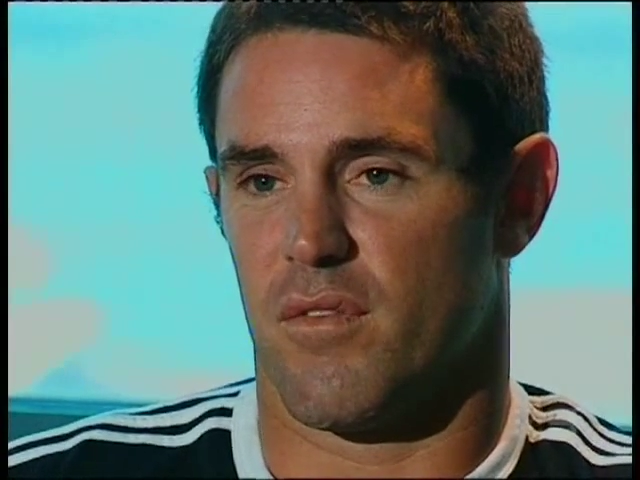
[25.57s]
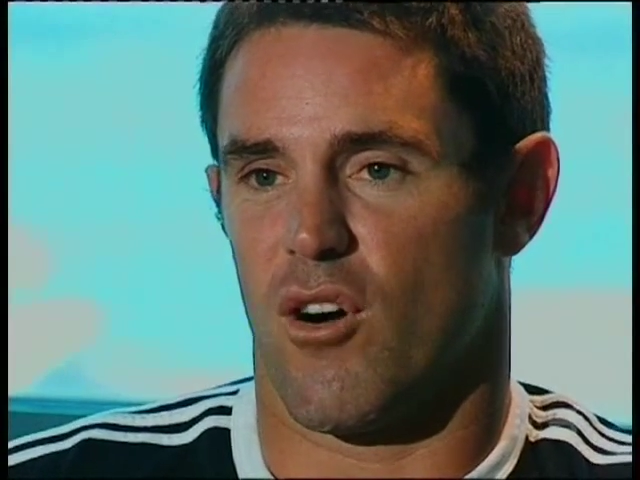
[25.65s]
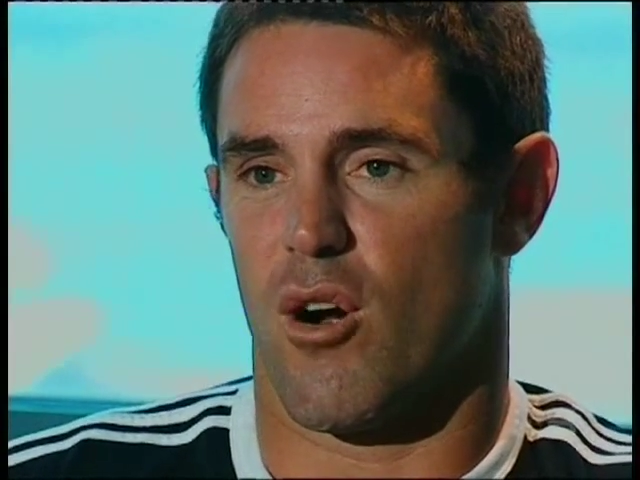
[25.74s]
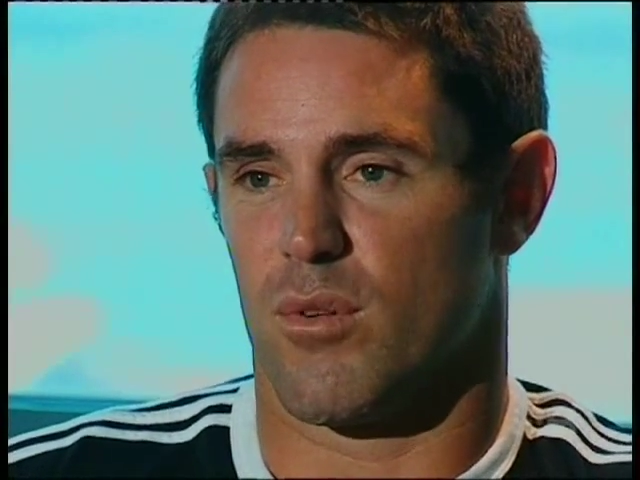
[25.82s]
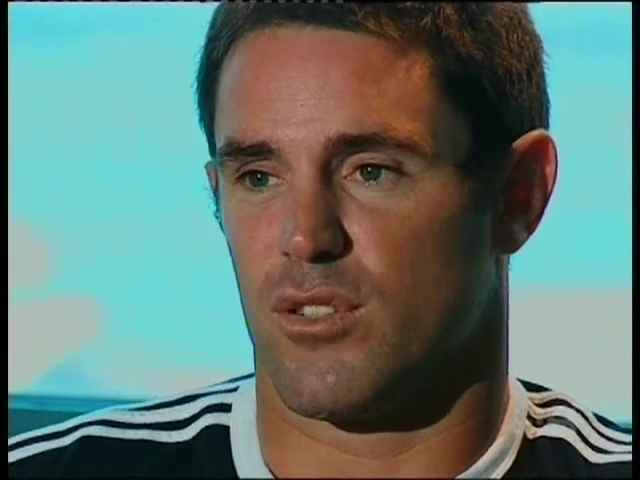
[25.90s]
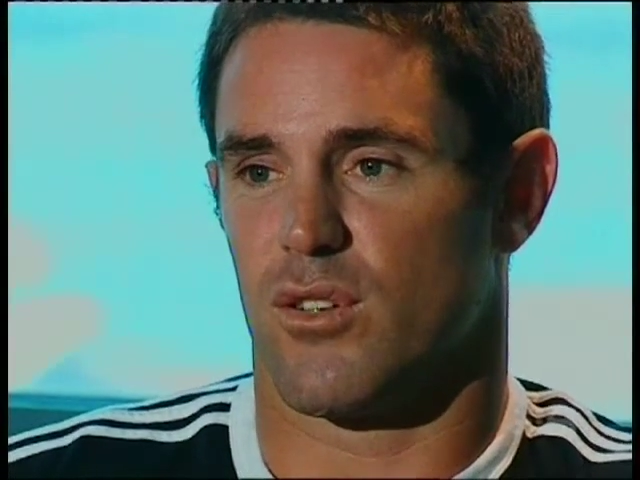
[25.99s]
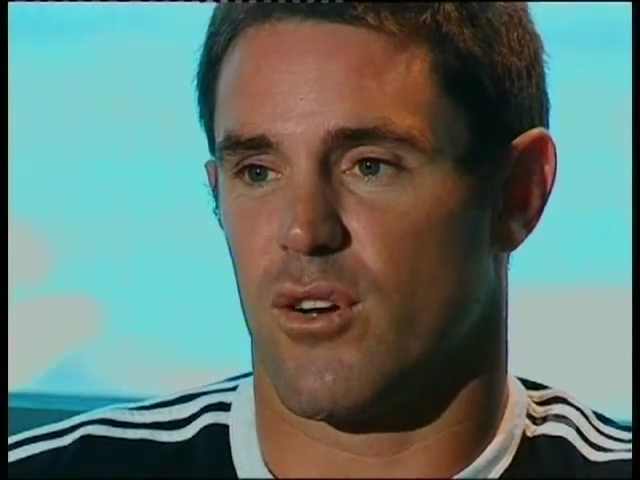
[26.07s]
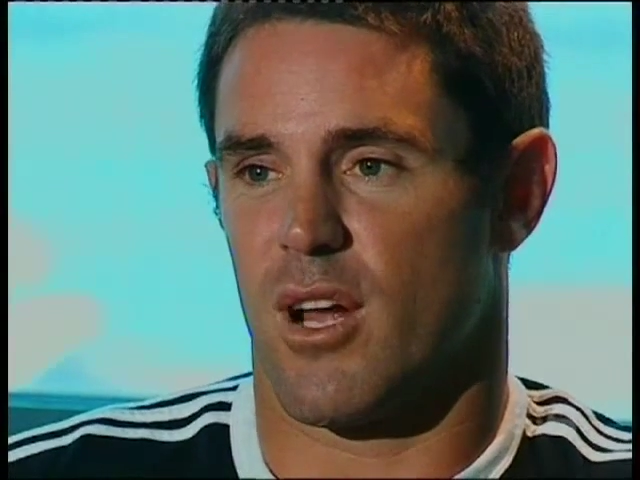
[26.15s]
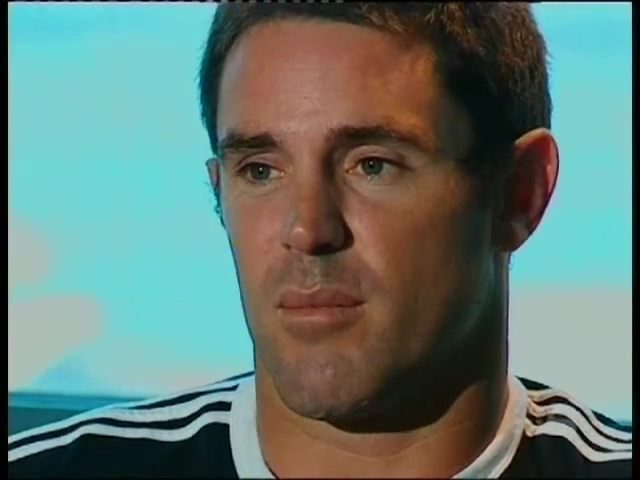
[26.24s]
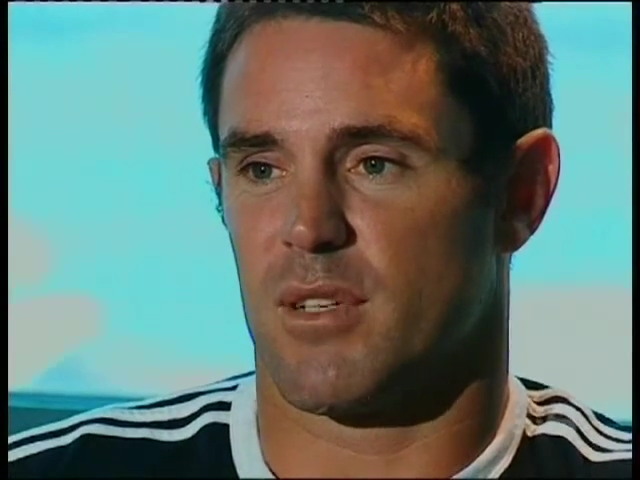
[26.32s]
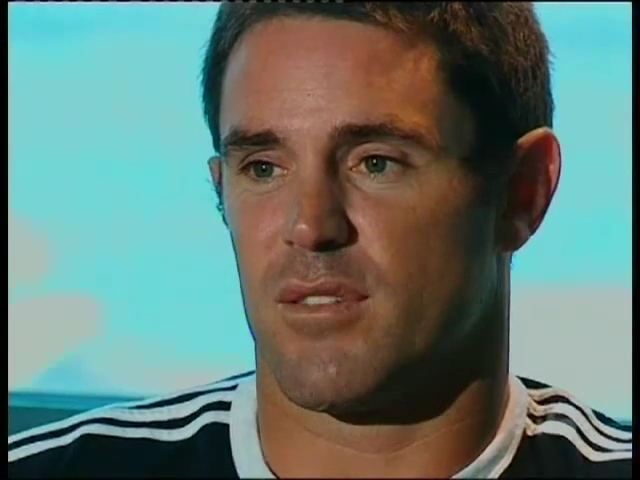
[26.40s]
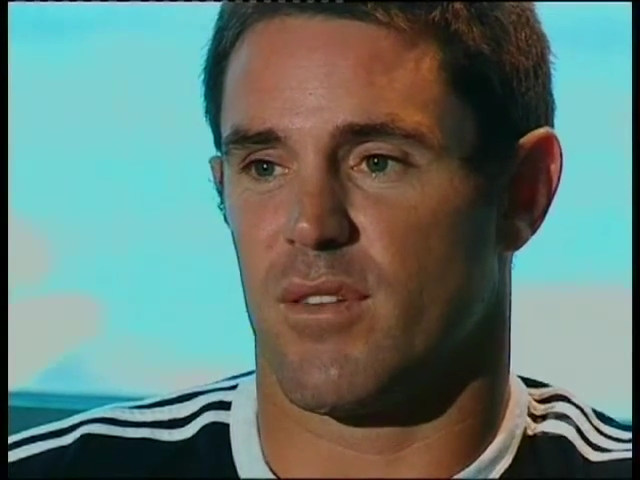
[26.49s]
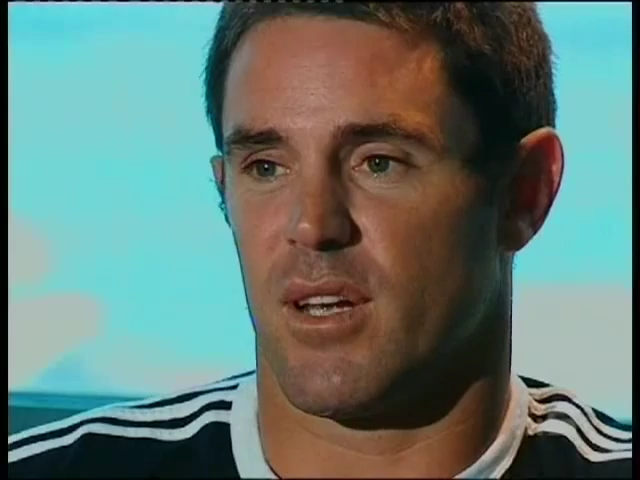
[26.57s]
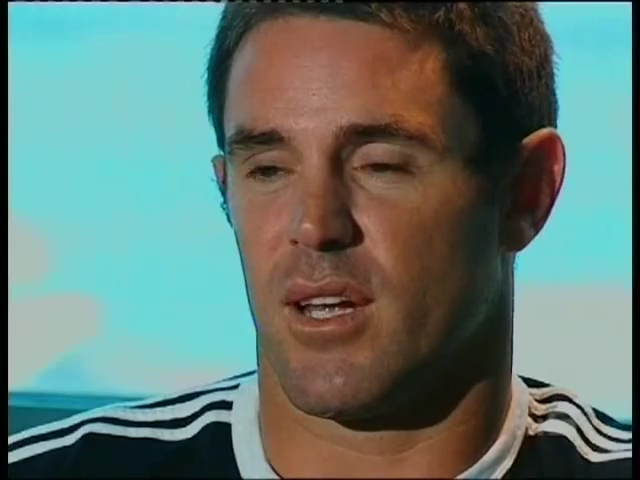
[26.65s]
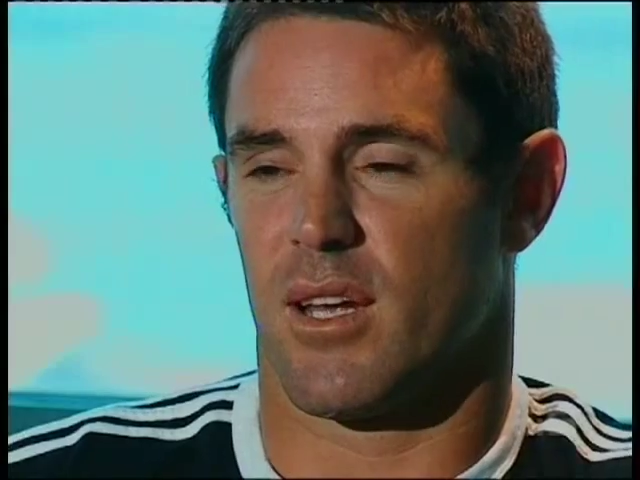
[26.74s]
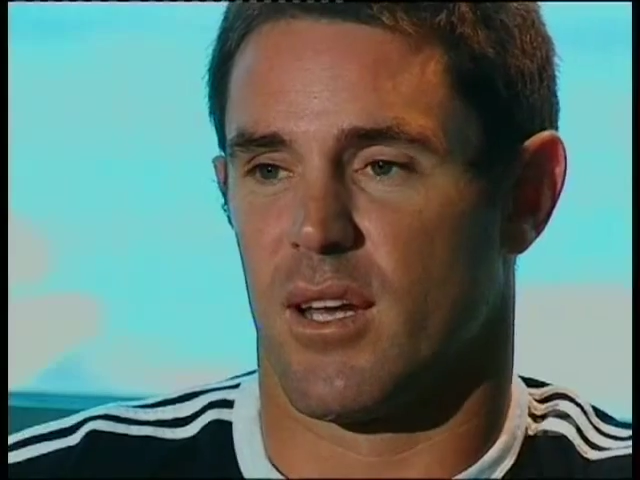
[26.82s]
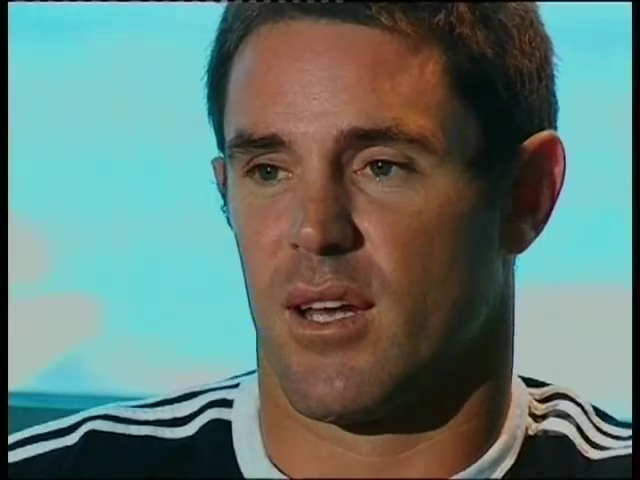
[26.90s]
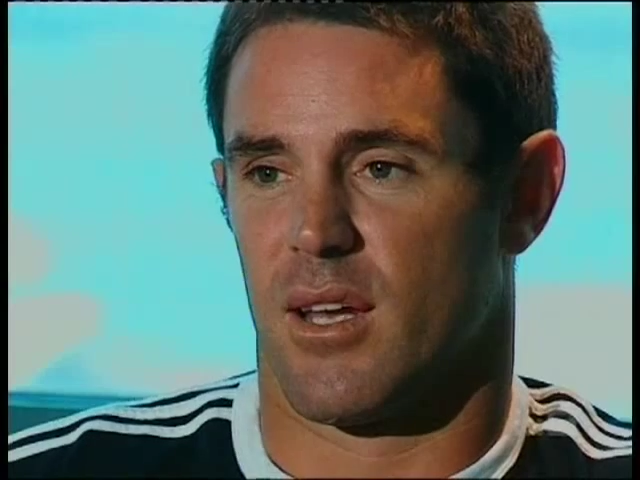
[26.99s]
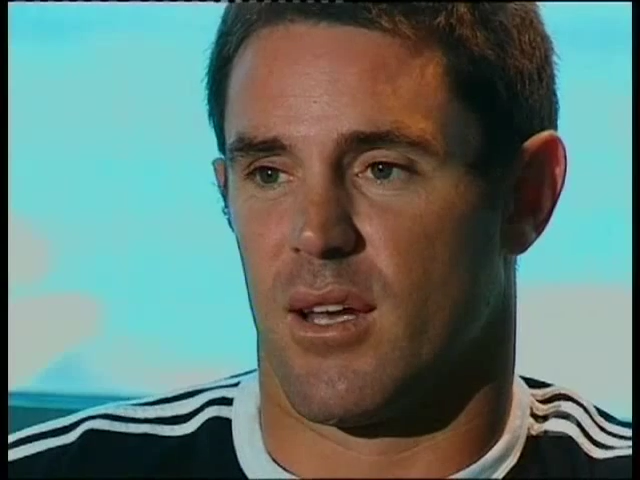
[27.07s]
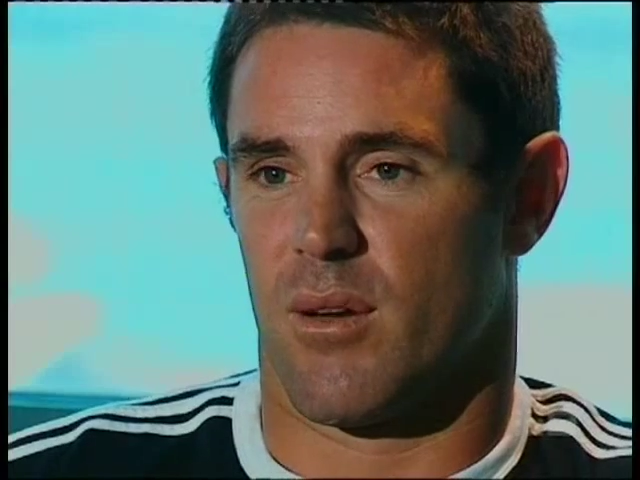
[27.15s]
vibrant sort of atmosphere.